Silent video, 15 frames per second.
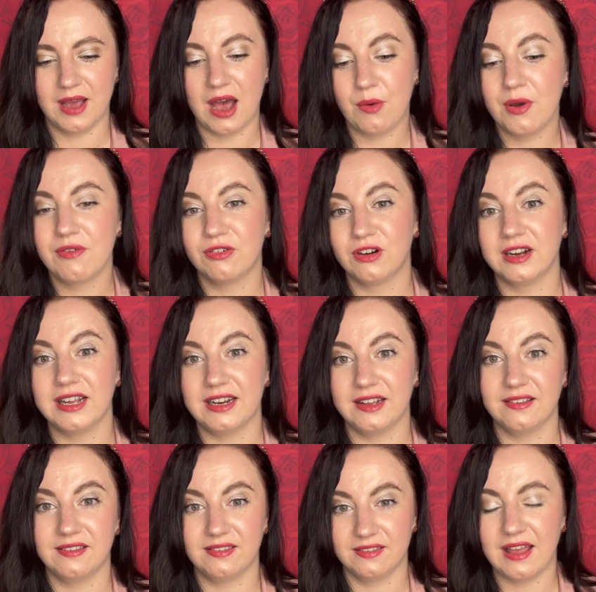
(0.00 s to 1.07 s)
However, it
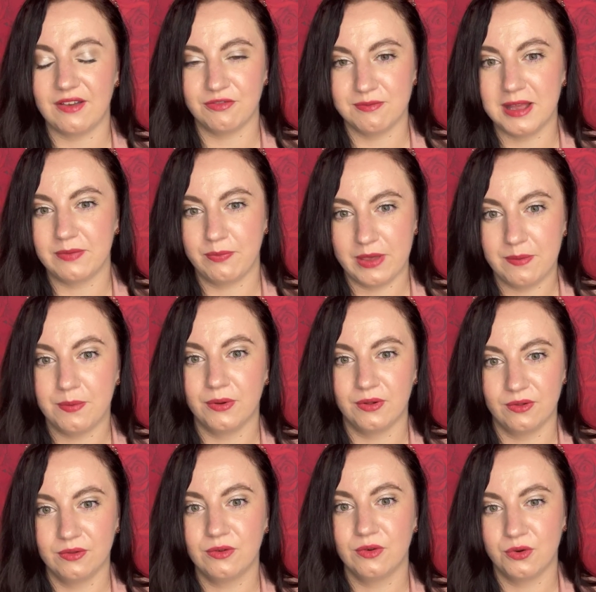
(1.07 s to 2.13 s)
is, I've met
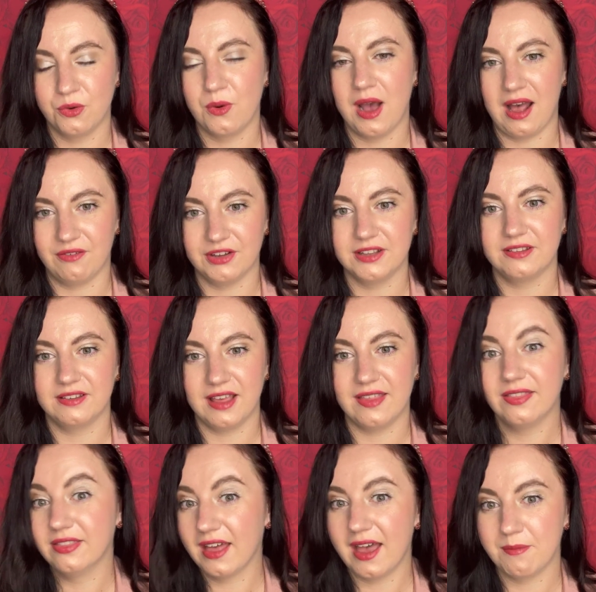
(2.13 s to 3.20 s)
people who have it,
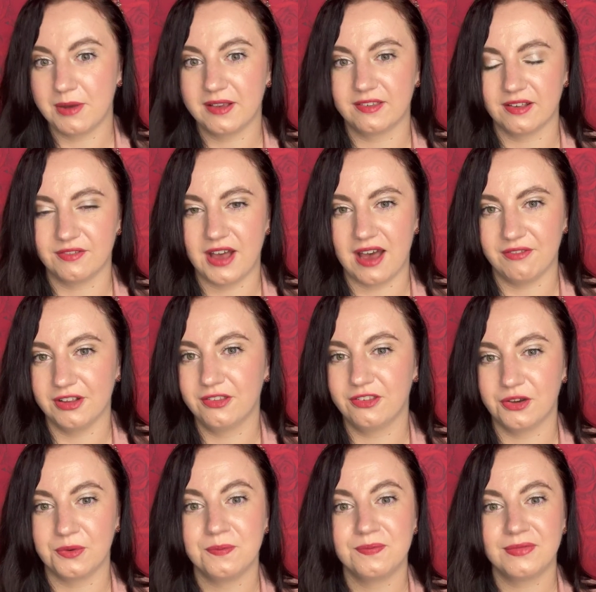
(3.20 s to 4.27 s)
and I myself have it.
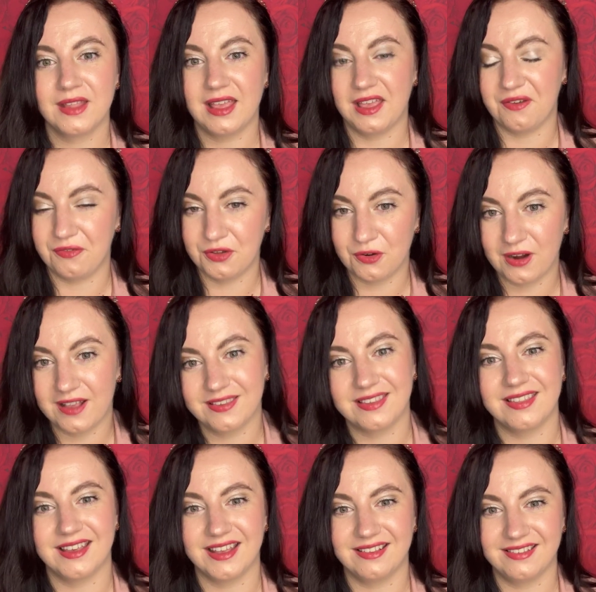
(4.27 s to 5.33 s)
So if you
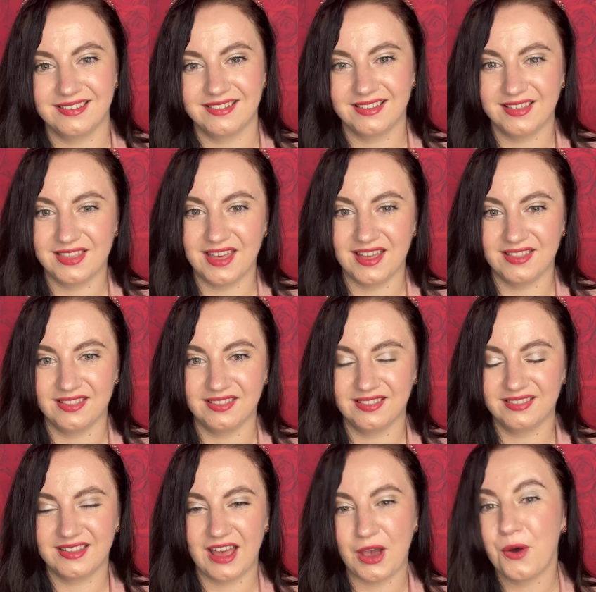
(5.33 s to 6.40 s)
resonate,
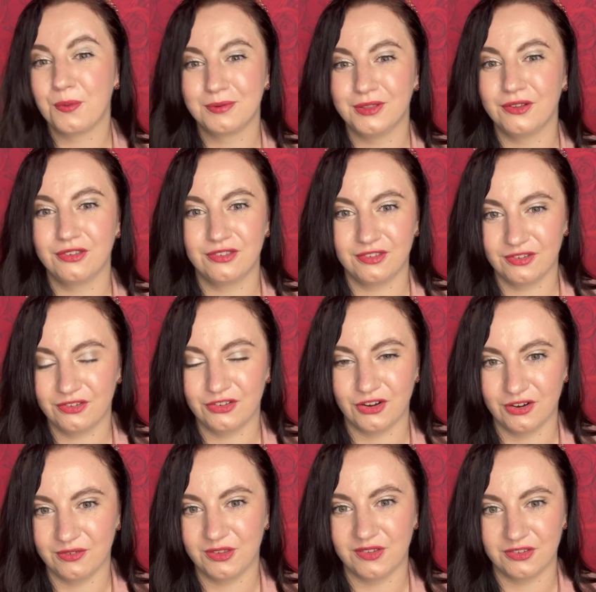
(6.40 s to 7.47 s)
then I hope this
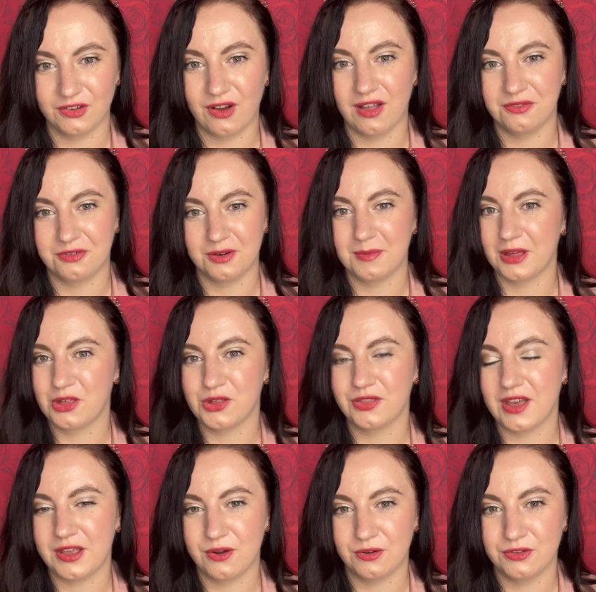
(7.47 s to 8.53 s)
serves as a
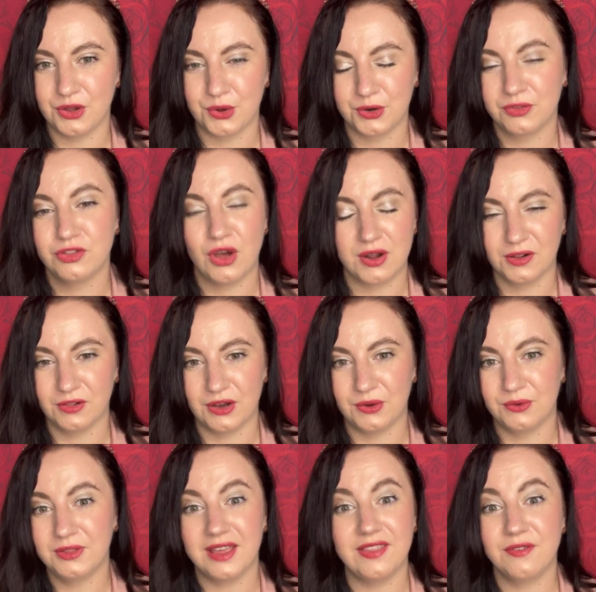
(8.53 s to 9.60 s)
confirmation that you're not
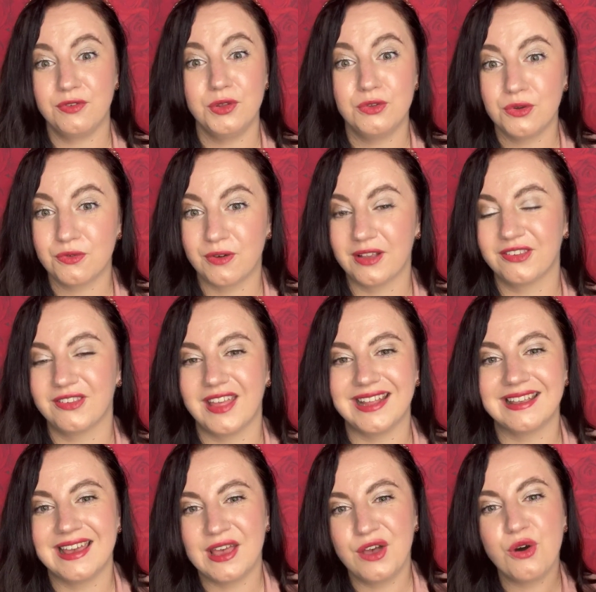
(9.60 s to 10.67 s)
alone. And if you don't
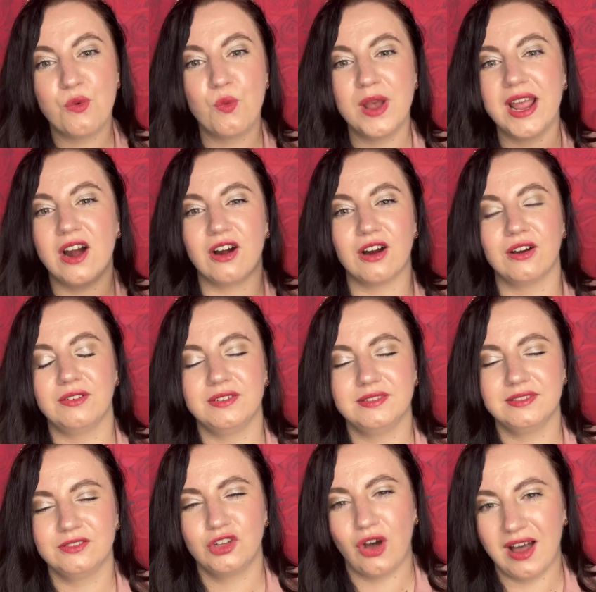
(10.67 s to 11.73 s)
resonate, we are
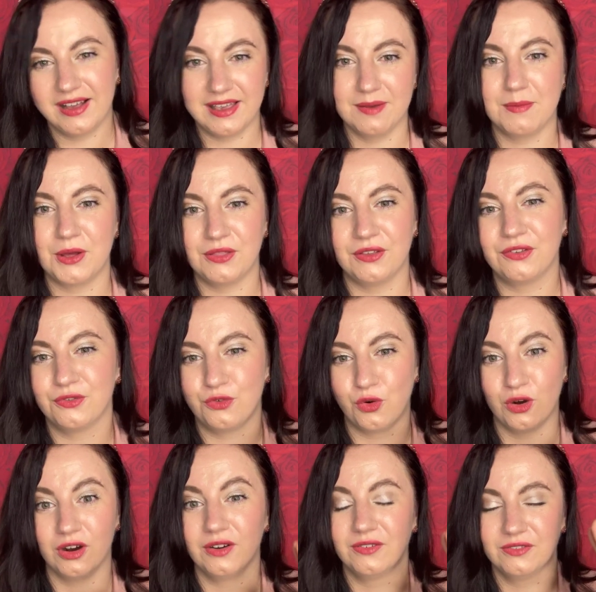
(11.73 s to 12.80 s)
talking about this
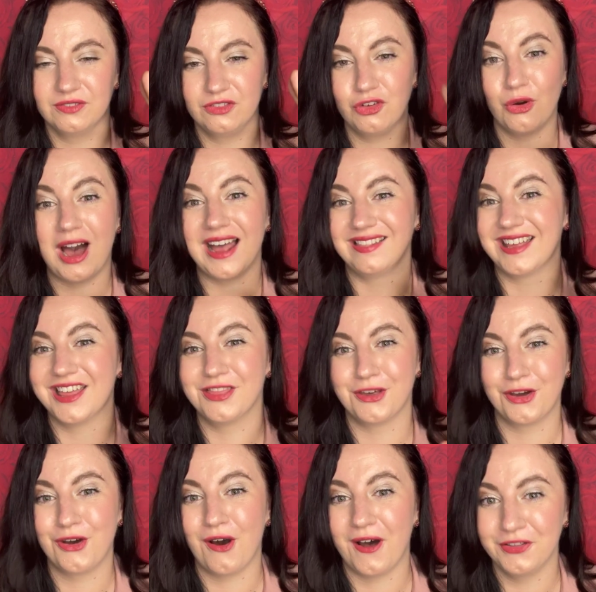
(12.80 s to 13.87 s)
to highlight
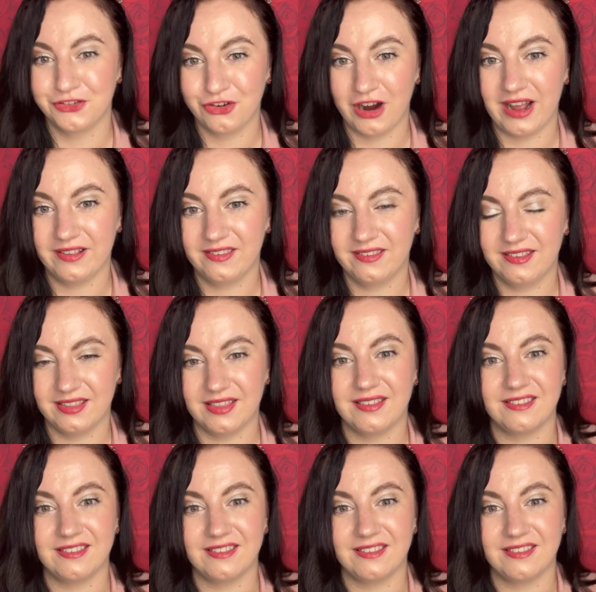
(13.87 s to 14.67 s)
the contrast.